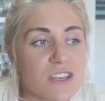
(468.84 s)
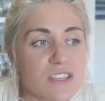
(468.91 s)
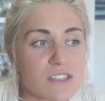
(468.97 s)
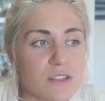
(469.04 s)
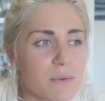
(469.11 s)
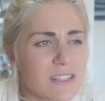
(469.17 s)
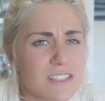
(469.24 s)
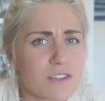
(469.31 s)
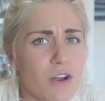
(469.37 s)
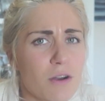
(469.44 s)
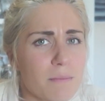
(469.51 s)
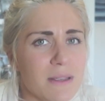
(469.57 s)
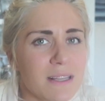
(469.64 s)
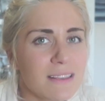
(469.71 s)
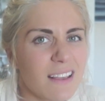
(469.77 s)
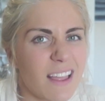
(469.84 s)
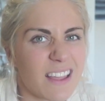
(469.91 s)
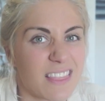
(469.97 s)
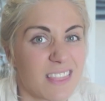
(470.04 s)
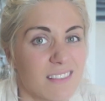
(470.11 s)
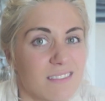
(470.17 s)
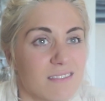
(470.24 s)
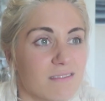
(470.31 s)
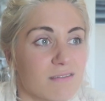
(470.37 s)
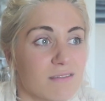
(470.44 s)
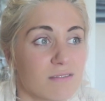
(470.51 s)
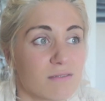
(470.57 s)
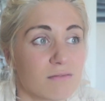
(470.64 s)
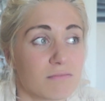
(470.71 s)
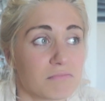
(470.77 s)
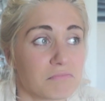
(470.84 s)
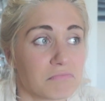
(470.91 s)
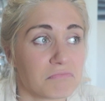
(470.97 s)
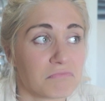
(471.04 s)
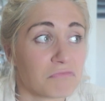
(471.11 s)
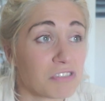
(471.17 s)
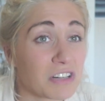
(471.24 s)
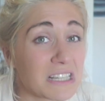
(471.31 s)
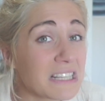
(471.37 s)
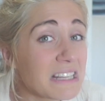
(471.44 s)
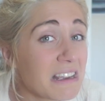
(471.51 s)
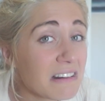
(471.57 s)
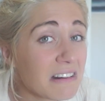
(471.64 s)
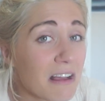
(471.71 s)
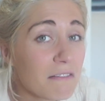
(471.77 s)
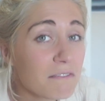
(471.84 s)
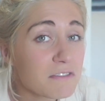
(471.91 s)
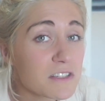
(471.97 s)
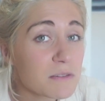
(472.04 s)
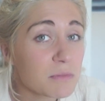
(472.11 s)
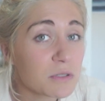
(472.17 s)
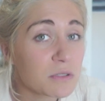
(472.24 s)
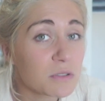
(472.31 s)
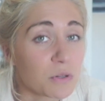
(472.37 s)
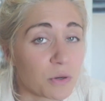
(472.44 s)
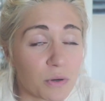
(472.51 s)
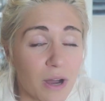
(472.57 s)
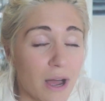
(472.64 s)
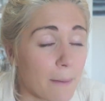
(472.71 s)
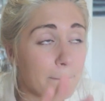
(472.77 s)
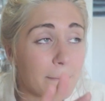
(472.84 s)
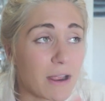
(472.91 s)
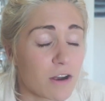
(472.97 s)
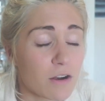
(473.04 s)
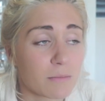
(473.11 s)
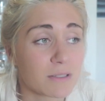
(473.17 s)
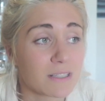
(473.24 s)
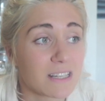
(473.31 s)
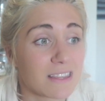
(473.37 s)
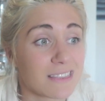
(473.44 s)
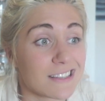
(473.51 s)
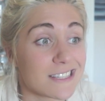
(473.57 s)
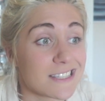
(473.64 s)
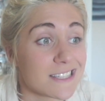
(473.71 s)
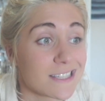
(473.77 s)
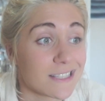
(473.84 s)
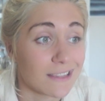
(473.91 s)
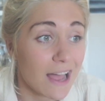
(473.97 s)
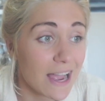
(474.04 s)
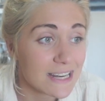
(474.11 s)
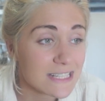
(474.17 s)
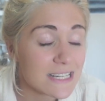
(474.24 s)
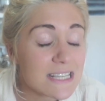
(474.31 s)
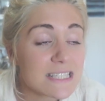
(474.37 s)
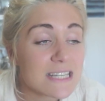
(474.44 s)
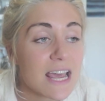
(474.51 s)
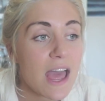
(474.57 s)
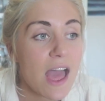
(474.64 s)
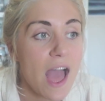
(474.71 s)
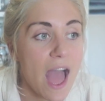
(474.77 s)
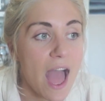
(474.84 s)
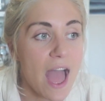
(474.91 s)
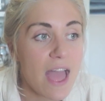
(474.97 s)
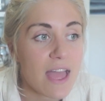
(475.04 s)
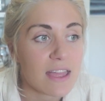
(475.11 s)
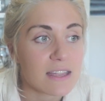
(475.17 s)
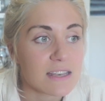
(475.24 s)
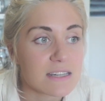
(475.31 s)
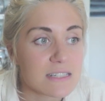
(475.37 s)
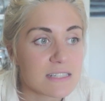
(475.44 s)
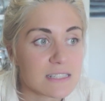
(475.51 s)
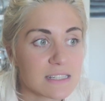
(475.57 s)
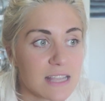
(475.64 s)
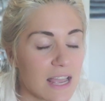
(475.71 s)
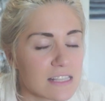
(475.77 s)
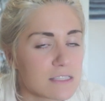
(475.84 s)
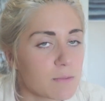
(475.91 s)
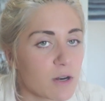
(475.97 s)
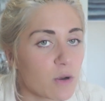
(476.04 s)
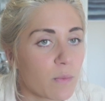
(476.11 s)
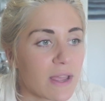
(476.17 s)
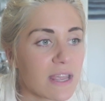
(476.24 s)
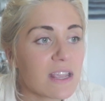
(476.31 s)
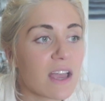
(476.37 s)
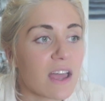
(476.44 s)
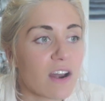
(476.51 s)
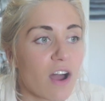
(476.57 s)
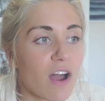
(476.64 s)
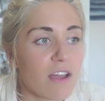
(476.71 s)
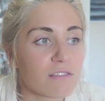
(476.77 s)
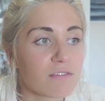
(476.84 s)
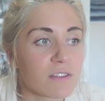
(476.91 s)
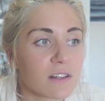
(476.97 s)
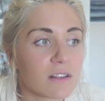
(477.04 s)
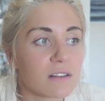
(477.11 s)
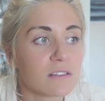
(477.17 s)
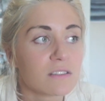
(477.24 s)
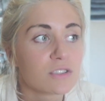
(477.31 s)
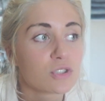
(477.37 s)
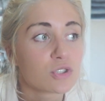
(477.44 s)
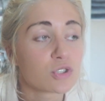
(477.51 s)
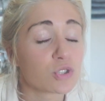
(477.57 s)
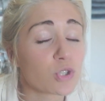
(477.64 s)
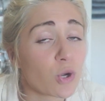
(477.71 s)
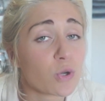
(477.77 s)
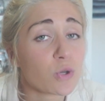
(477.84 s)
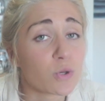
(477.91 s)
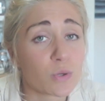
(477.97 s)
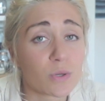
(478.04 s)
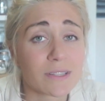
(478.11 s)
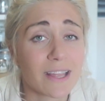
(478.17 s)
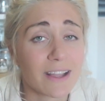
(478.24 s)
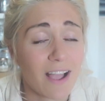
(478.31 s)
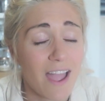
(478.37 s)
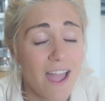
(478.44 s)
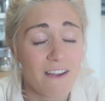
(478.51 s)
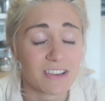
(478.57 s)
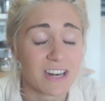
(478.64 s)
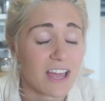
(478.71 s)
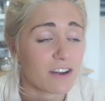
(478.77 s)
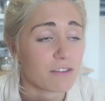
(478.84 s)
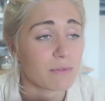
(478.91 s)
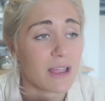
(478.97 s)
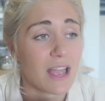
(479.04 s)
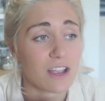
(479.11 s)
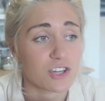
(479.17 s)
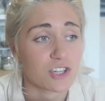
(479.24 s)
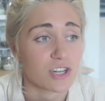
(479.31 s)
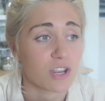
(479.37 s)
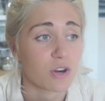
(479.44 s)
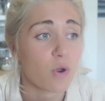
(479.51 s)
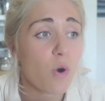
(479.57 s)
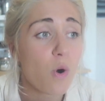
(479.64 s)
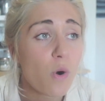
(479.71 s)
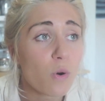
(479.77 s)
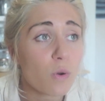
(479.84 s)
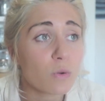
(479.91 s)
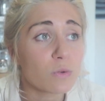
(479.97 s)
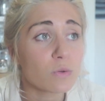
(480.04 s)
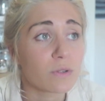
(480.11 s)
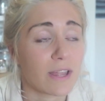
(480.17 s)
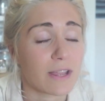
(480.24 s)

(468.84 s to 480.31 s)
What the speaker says: So it's not been like really uncomfortable or unbearable in the slightest. And it's been a week and I feel so good. Like, I haven't had a reaction at all.